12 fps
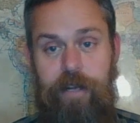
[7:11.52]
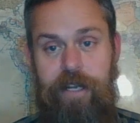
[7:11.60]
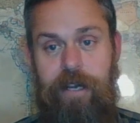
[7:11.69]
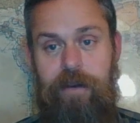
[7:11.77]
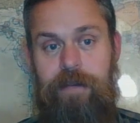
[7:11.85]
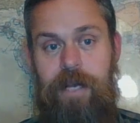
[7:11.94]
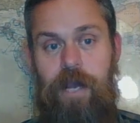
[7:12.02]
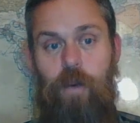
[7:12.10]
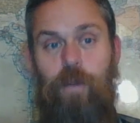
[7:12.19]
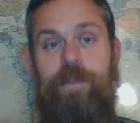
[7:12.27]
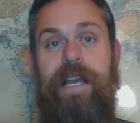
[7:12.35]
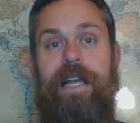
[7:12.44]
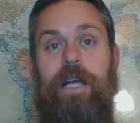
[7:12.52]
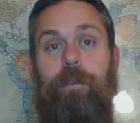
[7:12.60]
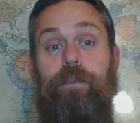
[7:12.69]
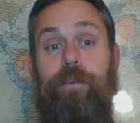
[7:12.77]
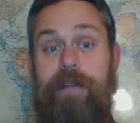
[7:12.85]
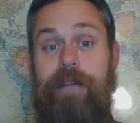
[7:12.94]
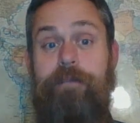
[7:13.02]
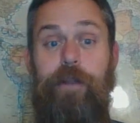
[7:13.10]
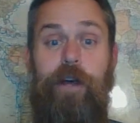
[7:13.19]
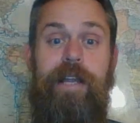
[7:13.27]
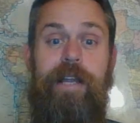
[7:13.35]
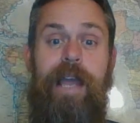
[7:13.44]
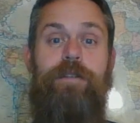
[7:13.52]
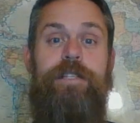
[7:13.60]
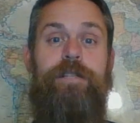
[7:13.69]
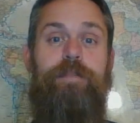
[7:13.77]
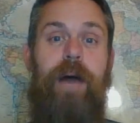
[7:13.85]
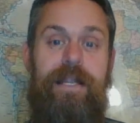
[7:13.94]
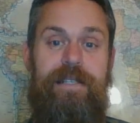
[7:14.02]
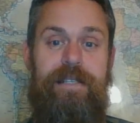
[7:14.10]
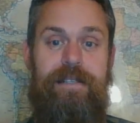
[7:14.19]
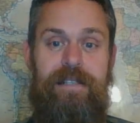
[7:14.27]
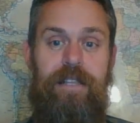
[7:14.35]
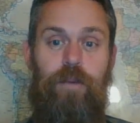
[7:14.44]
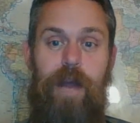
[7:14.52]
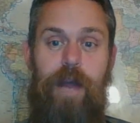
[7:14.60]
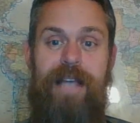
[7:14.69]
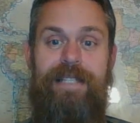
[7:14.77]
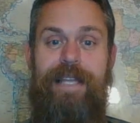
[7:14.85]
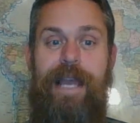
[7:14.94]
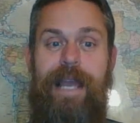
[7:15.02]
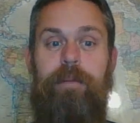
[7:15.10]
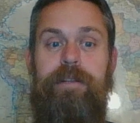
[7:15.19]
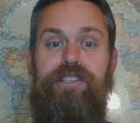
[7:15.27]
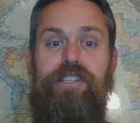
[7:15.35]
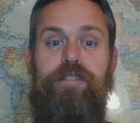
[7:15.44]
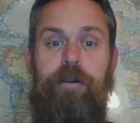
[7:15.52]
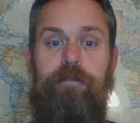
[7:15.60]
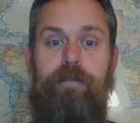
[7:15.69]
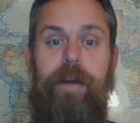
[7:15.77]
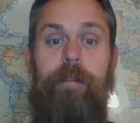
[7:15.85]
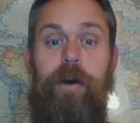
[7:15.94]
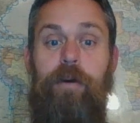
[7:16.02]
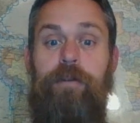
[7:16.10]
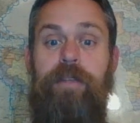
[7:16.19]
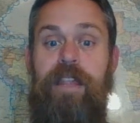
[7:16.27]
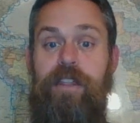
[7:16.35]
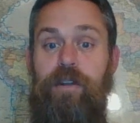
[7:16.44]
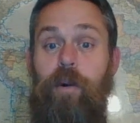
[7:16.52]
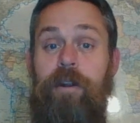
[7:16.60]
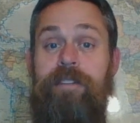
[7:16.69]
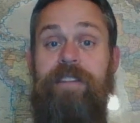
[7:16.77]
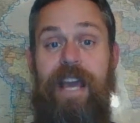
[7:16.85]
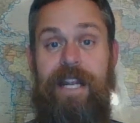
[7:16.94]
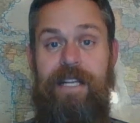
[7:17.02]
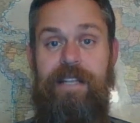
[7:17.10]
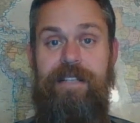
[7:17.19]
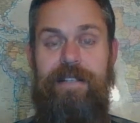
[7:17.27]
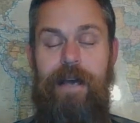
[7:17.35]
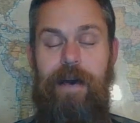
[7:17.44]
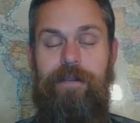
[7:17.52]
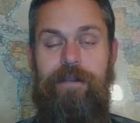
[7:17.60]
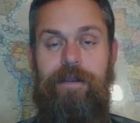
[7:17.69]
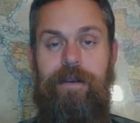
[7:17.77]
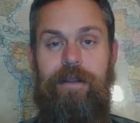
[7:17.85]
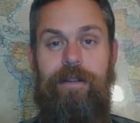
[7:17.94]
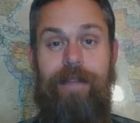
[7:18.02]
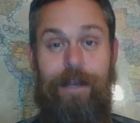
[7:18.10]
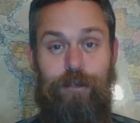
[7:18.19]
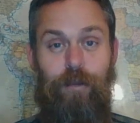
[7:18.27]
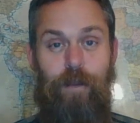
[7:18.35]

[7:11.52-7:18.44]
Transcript: video, we'll take a brief look at responses to the rise of the abolitionist movement, both in the North and in the South. Thanks for